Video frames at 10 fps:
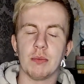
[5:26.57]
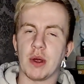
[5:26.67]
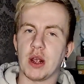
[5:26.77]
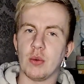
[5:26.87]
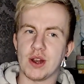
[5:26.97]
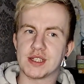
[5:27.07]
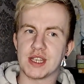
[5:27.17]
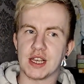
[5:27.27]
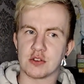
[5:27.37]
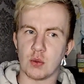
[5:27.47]
But I want to
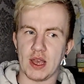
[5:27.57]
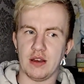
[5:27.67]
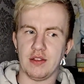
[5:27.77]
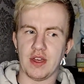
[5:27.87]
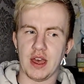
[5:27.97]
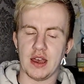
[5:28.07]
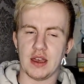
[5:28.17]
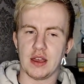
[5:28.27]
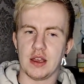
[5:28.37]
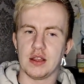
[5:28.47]
say as well
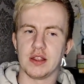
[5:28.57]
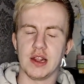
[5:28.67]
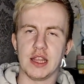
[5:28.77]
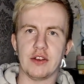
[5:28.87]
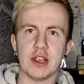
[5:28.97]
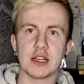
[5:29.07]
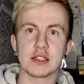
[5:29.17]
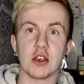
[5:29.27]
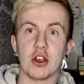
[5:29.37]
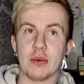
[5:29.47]
that the
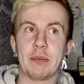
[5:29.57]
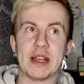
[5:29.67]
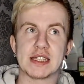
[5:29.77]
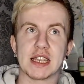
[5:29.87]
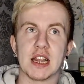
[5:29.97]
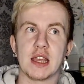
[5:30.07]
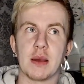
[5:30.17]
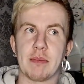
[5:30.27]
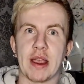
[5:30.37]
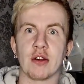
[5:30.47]
lyrics, her basically
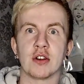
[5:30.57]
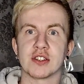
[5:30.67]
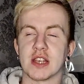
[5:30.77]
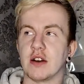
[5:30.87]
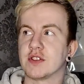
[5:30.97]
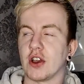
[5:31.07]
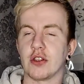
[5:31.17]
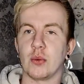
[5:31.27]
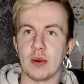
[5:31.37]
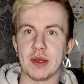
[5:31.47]
comparing herself to
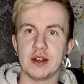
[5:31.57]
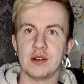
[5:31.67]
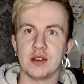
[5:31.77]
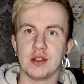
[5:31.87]
other women.